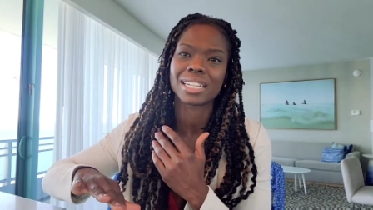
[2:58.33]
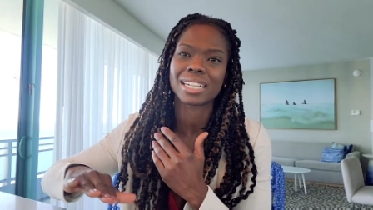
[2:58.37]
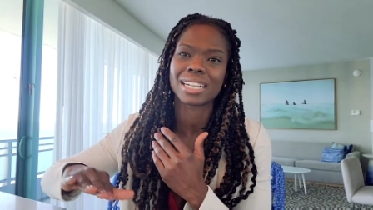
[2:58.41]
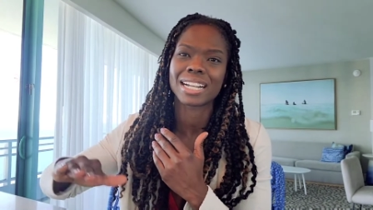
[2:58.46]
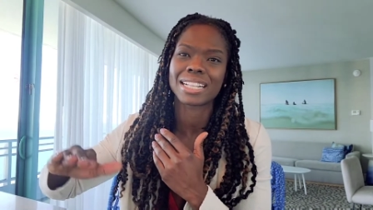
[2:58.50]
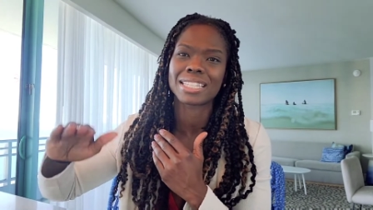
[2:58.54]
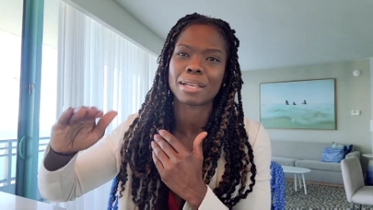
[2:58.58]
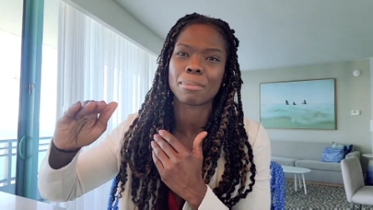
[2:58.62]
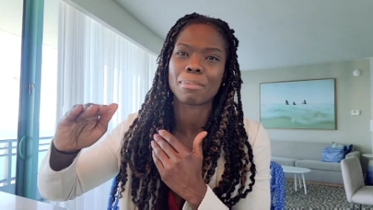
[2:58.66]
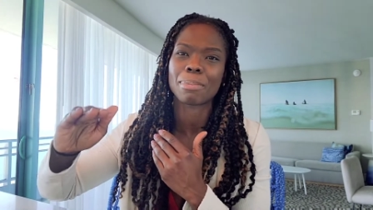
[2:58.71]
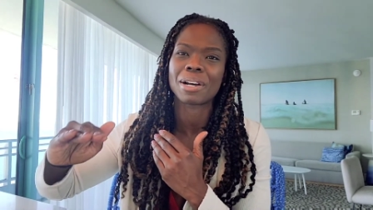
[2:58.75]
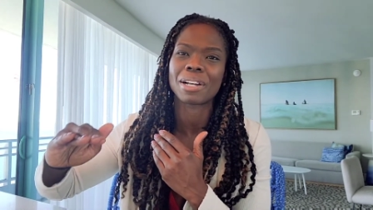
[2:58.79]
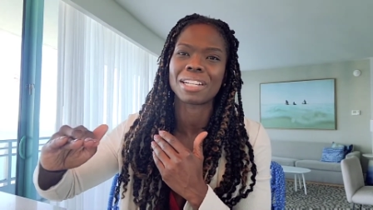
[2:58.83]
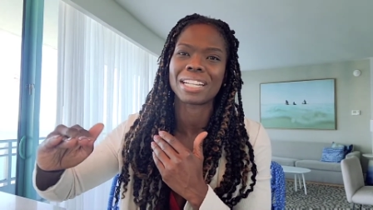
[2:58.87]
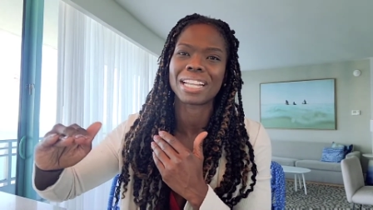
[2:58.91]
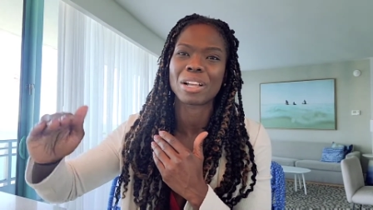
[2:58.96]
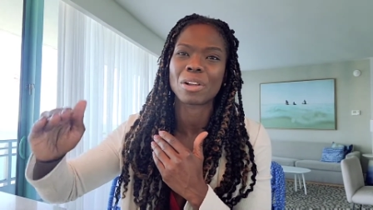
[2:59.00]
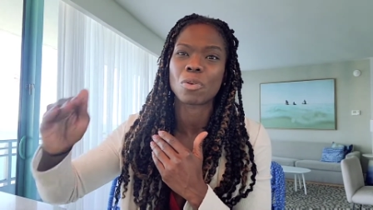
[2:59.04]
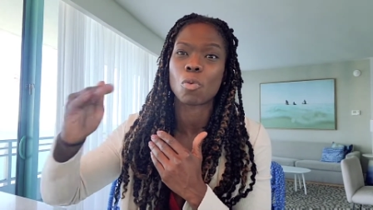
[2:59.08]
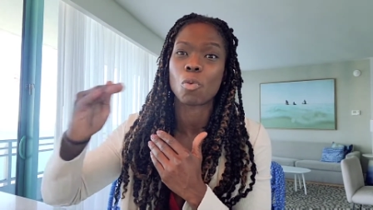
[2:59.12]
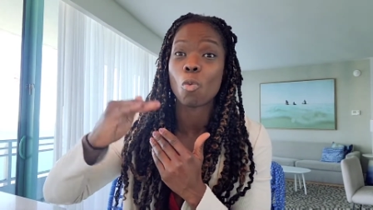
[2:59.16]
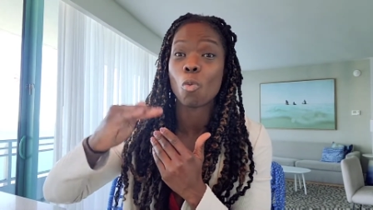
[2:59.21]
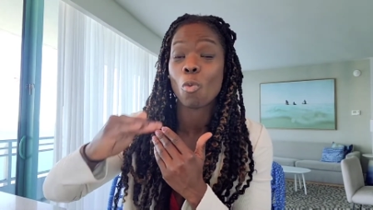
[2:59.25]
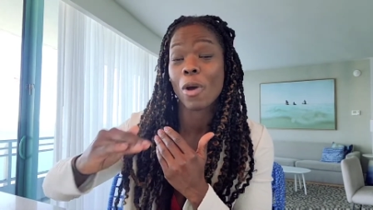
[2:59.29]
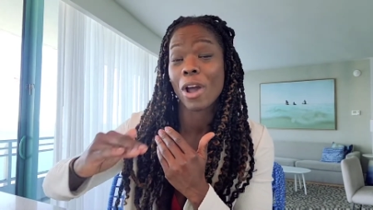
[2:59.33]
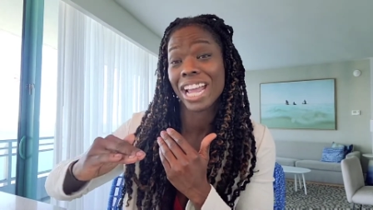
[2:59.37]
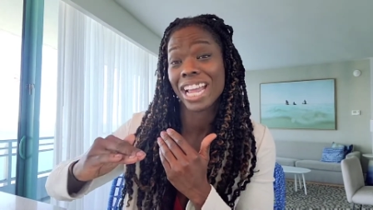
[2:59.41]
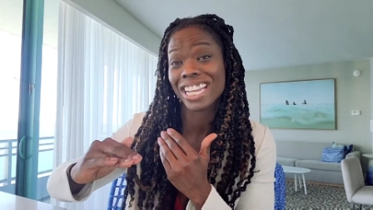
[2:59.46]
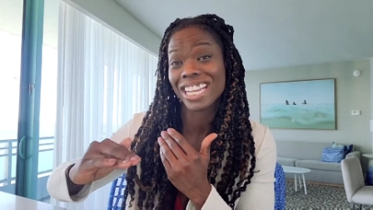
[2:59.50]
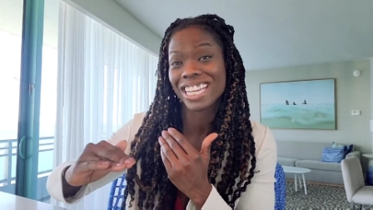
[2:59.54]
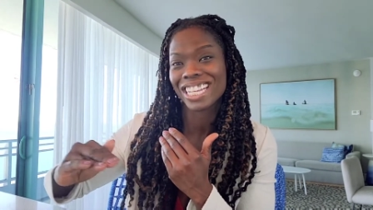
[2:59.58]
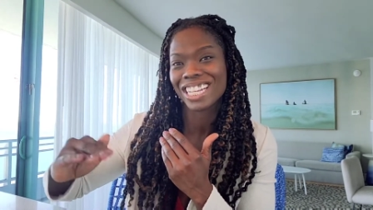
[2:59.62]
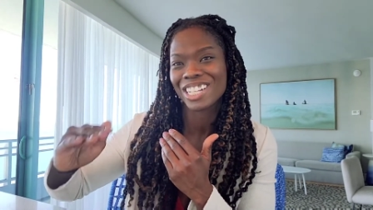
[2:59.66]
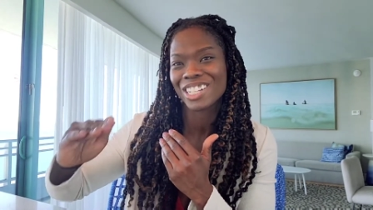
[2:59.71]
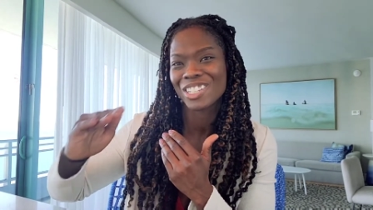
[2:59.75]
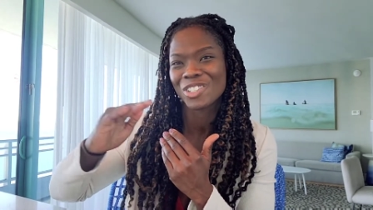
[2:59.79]
it's about like
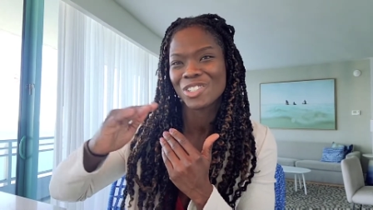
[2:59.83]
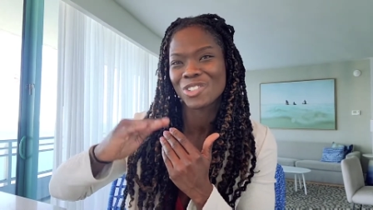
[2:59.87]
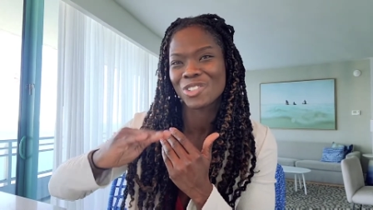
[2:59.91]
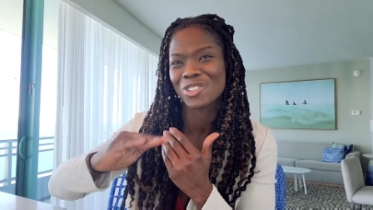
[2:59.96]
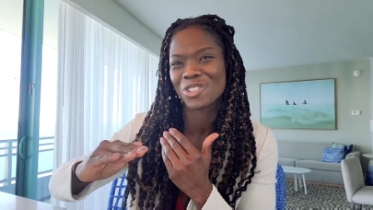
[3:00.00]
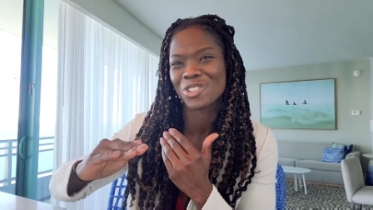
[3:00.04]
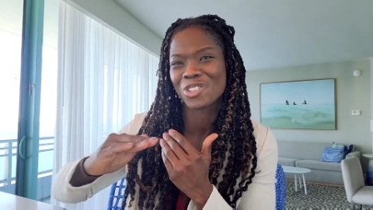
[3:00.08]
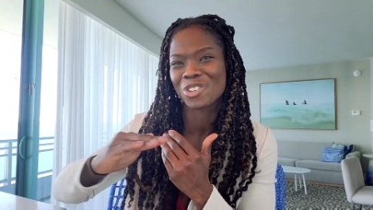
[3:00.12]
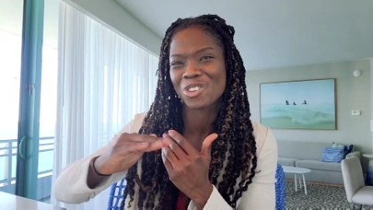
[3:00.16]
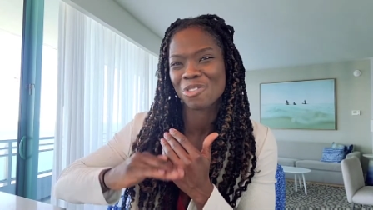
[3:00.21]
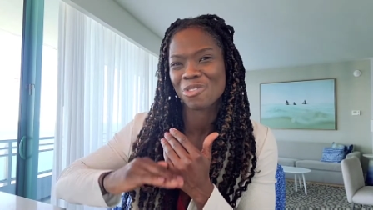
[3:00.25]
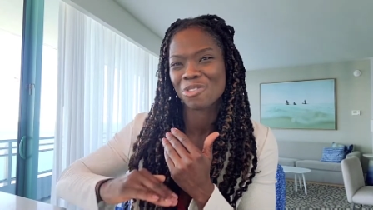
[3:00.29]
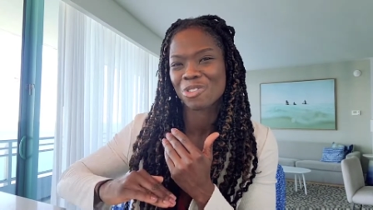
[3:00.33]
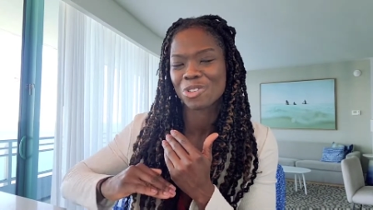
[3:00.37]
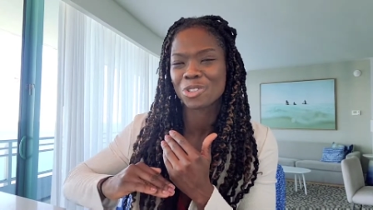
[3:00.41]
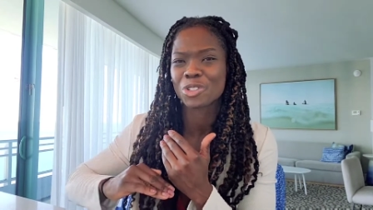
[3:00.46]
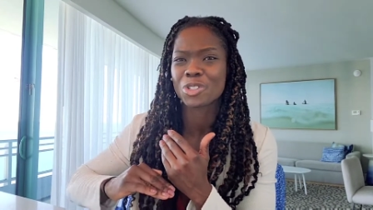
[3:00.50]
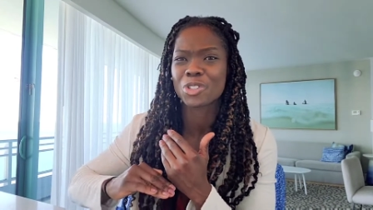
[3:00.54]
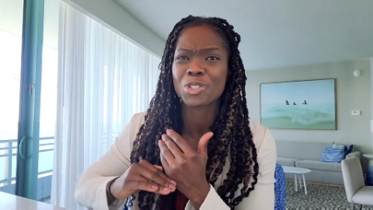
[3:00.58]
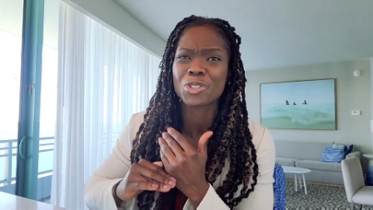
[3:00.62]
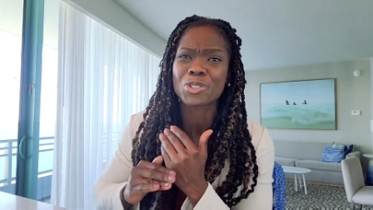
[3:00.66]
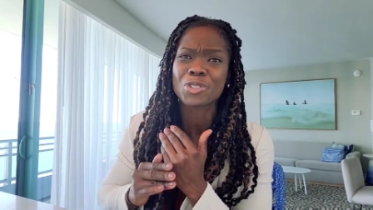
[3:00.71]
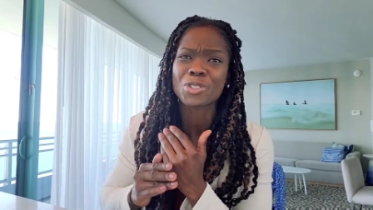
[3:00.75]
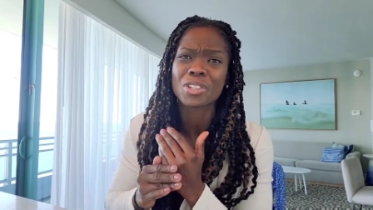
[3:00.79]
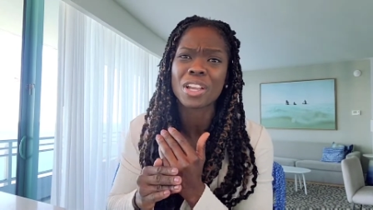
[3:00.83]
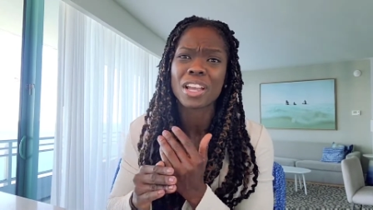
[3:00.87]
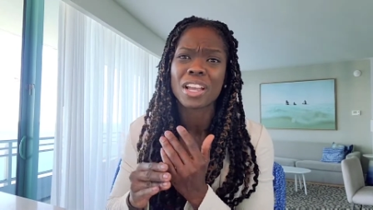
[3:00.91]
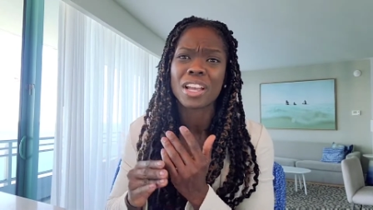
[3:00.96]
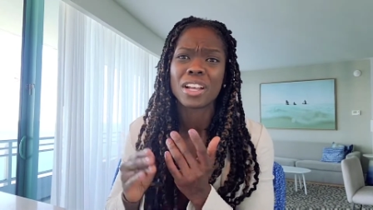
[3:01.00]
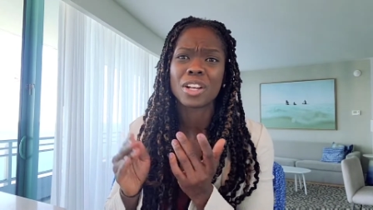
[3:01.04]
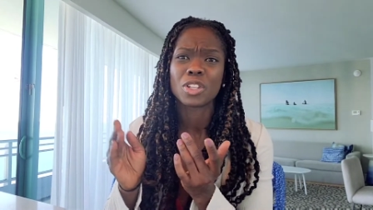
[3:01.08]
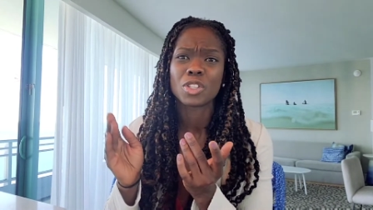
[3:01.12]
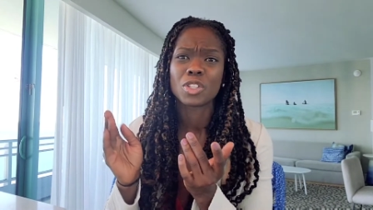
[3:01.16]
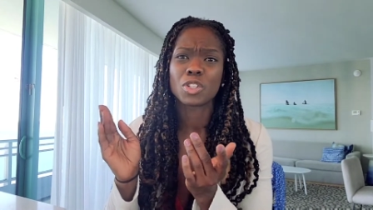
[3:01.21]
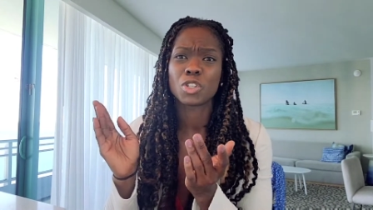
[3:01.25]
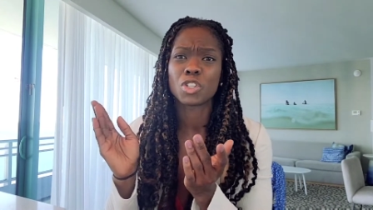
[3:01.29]
when you do your photo shoot
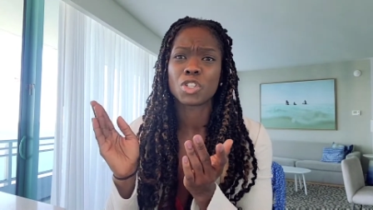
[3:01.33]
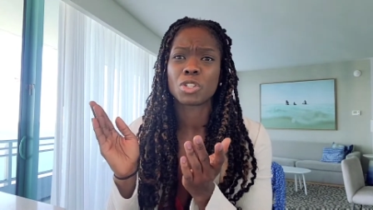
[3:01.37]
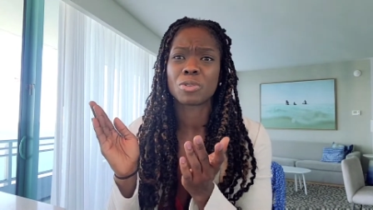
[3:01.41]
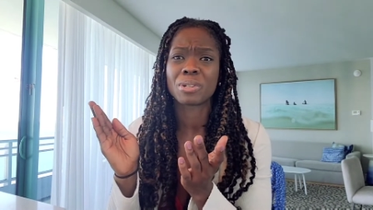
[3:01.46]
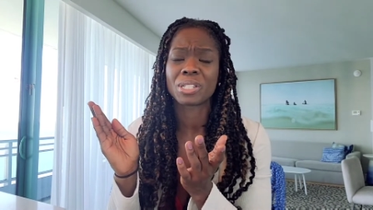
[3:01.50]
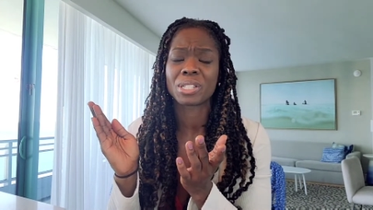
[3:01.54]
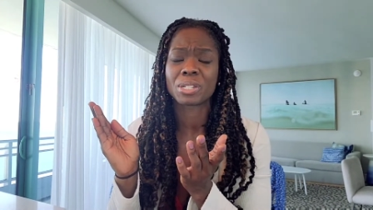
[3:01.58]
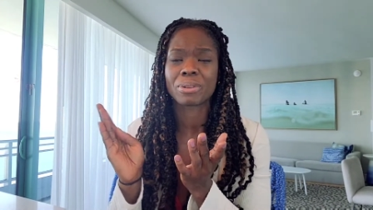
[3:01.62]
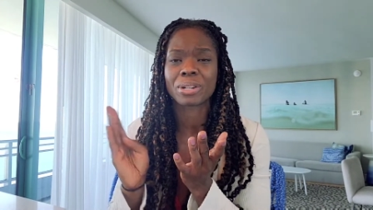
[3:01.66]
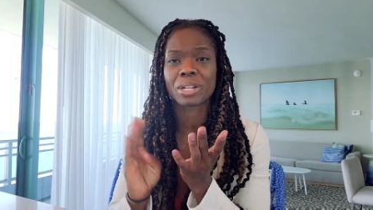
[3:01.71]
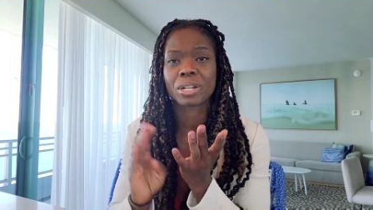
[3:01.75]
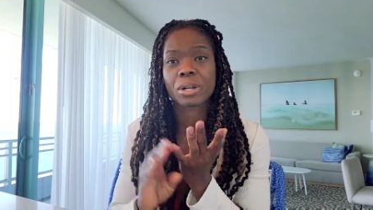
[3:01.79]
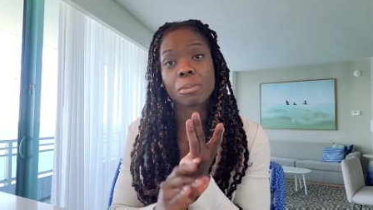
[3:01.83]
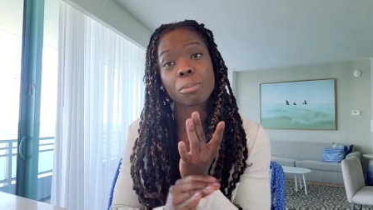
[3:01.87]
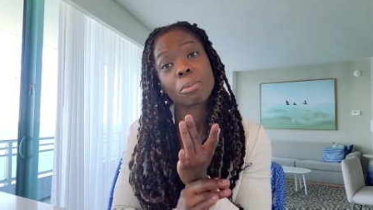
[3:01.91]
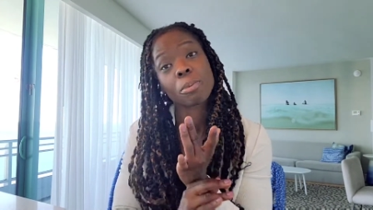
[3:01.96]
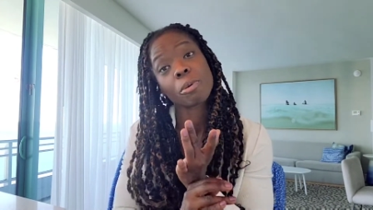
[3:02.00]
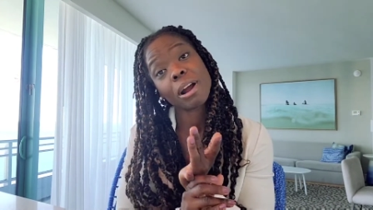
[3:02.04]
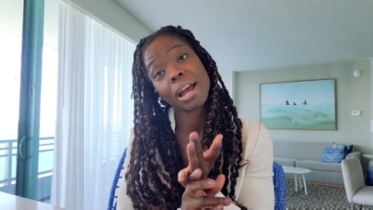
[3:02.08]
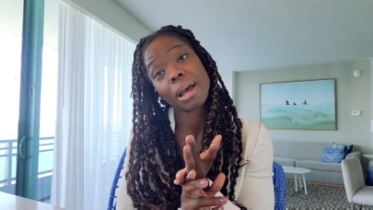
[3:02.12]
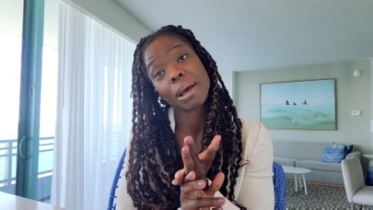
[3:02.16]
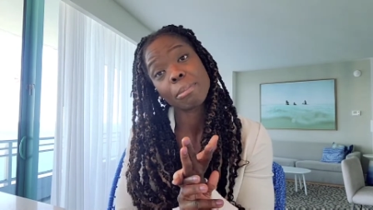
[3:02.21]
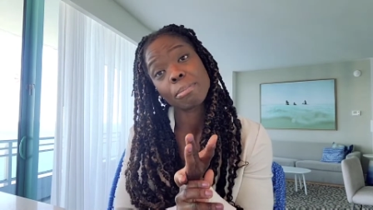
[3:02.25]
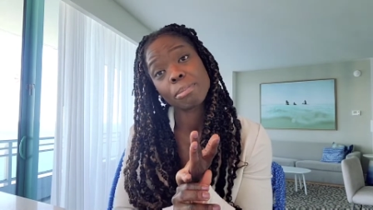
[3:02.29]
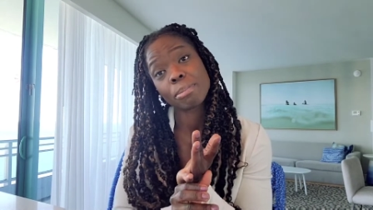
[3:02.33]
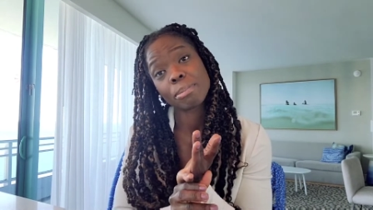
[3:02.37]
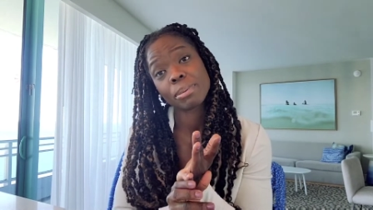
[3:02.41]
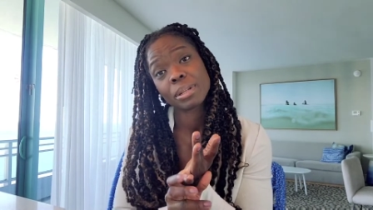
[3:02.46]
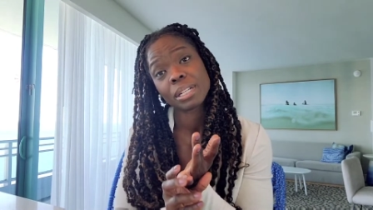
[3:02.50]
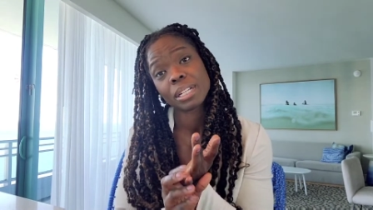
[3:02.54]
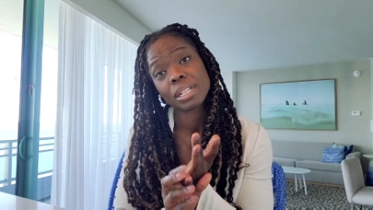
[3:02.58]
do you do it during your prep